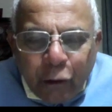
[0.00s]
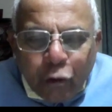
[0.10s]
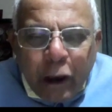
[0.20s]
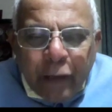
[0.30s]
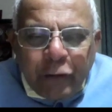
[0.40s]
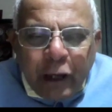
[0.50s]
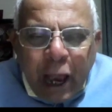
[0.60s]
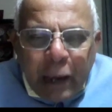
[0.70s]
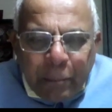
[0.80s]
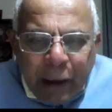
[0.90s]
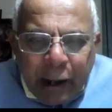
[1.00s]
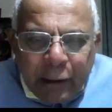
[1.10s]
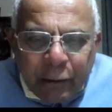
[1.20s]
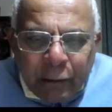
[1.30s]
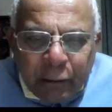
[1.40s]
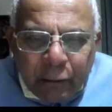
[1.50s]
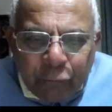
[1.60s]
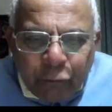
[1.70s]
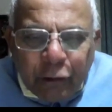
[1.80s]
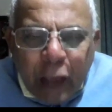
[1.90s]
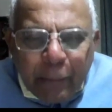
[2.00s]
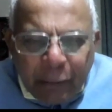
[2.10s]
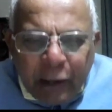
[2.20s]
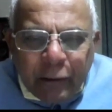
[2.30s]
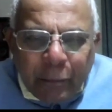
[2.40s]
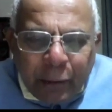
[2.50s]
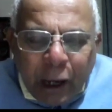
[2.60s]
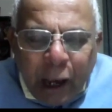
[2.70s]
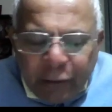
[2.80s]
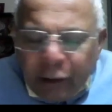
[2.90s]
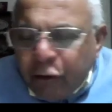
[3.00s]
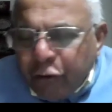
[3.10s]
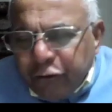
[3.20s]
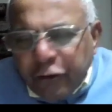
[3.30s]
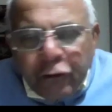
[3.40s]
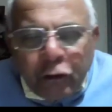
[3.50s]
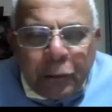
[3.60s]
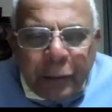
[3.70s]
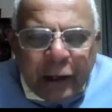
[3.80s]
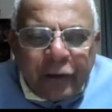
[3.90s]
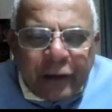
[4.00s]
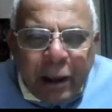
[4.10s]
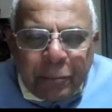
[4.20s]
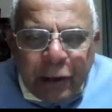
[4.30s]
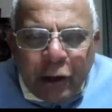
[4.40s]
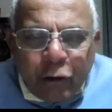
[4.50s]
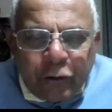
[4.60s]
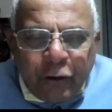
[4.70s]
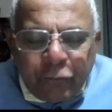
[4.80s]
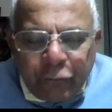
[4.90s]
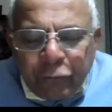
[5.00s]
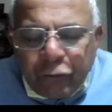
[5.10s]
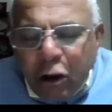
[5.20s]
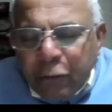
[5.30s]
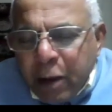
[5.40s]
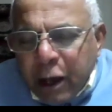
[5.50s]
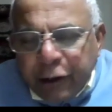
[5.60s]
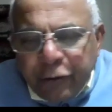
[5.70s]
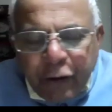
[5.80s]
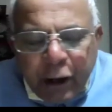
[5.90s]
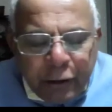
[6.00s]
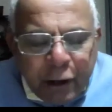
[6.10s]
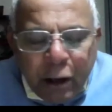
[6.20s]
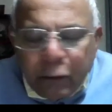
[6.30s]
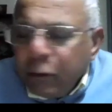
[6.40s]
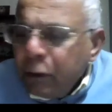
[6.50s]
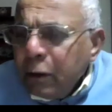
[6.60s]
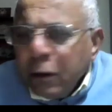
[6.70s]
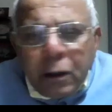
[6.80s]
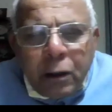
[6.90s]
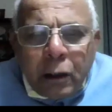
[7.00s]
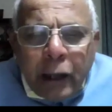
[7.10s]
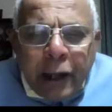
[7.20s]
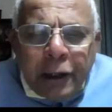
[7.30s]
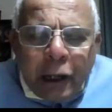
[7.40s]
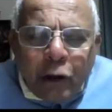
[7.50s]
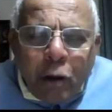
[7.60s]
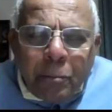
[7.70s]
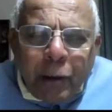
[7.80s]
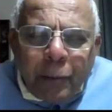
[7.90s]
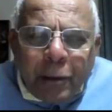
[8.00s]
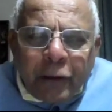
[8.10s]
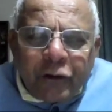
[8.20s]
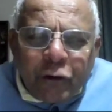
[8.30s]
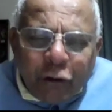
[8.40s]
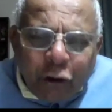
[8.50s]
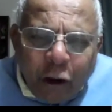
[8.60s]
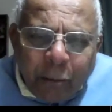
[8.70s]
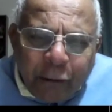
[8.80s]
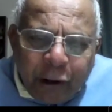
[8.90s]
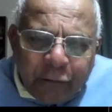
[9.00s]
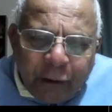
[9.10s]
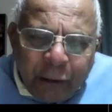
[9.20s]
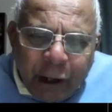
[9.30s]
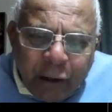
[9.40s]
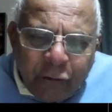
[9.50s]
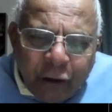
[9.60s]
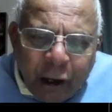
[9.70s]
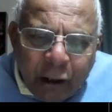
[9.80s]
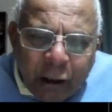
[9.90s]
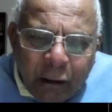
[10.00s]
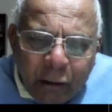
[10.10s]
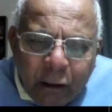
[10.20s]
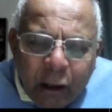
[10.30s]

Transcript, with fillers: You have the iPad, which Apple is, I think, the richest or the biggest company on the stock market right now. 80% of the components are made in China.